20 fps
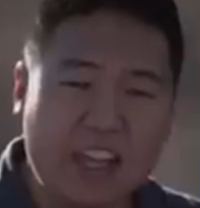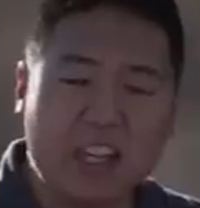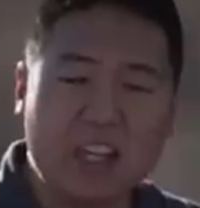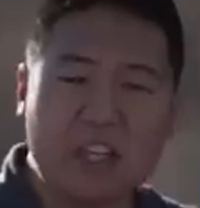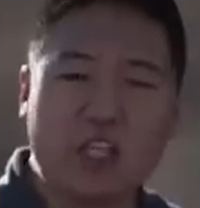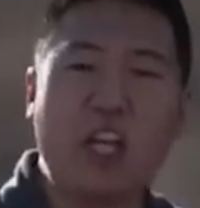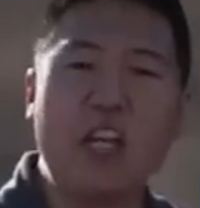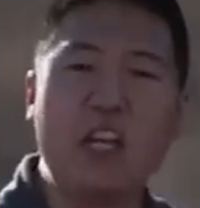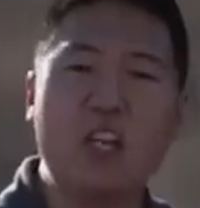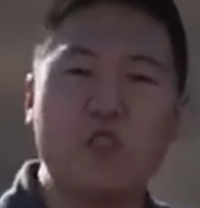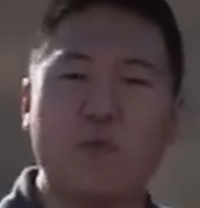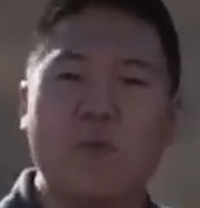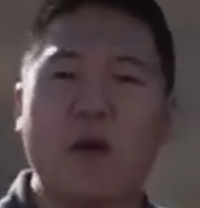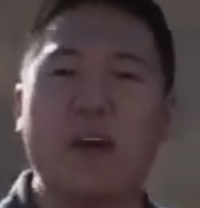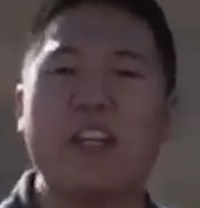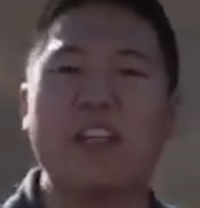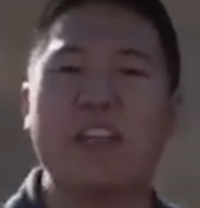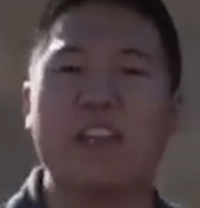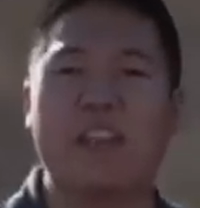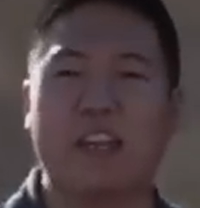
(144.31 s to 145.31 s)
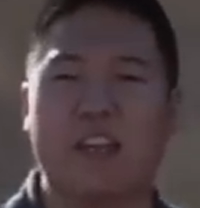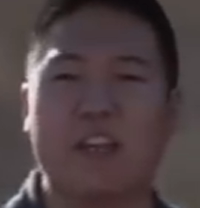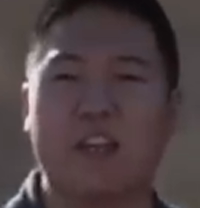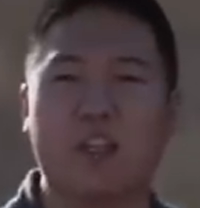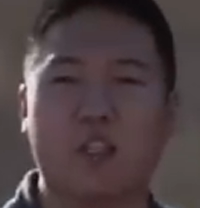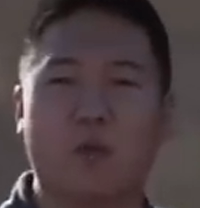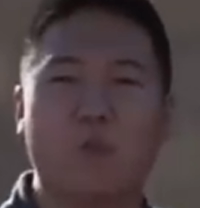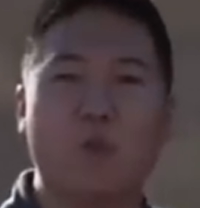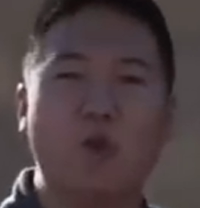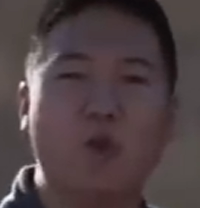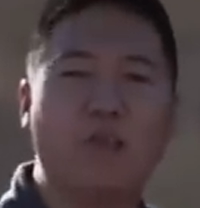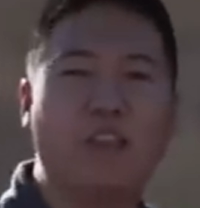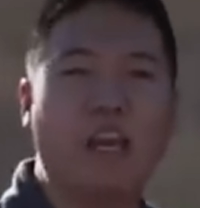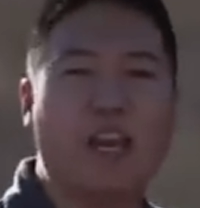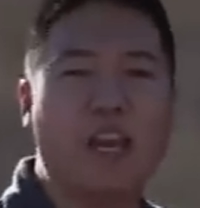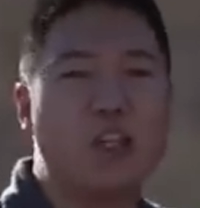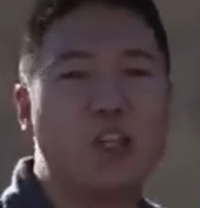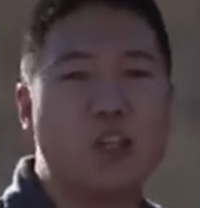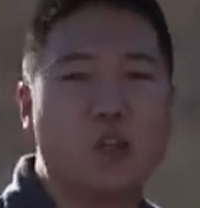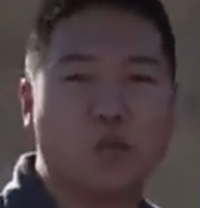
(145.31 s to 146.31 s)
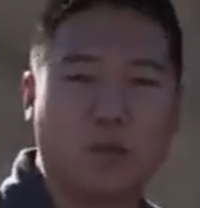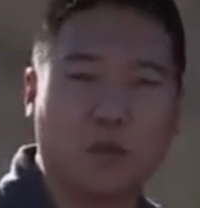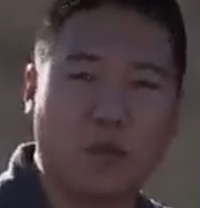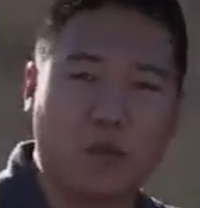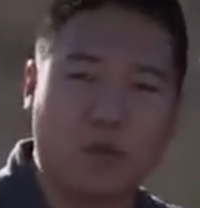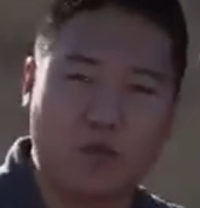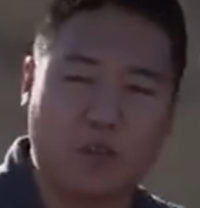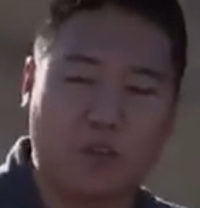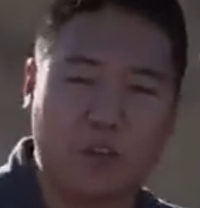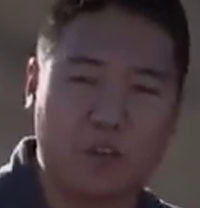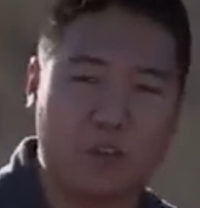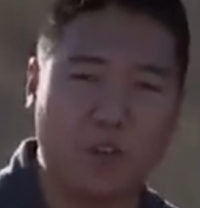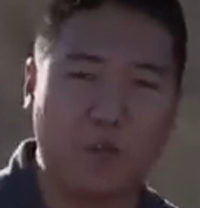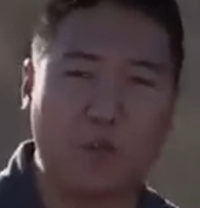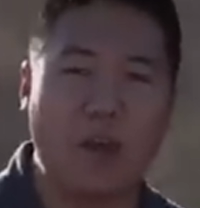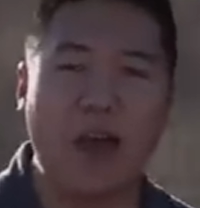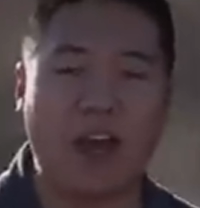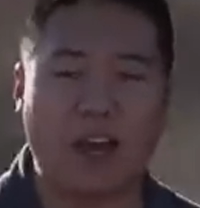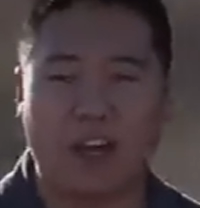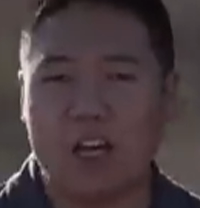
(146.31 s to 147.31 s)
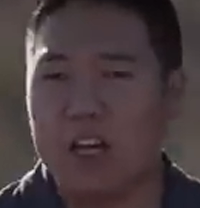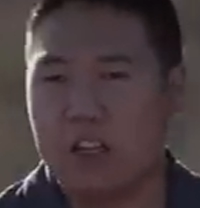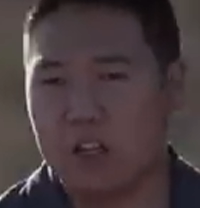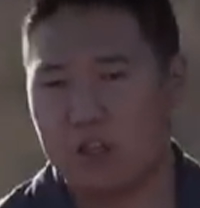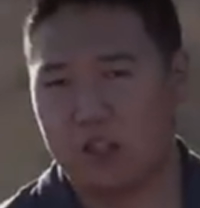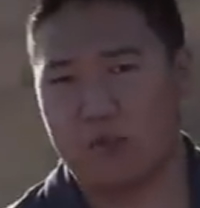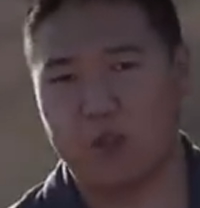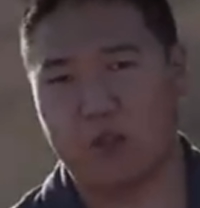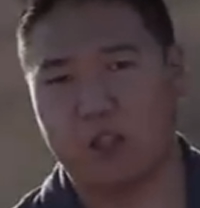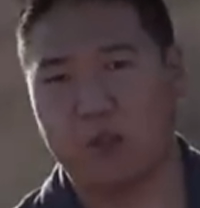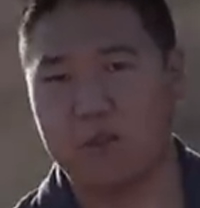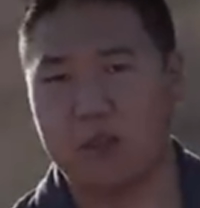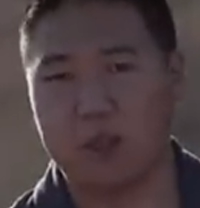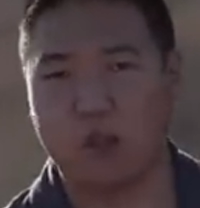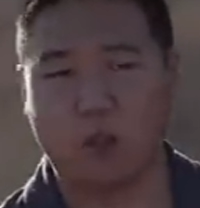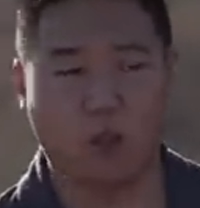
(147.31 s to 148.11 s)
They did change many things to move the engine from the front to the back. Some of them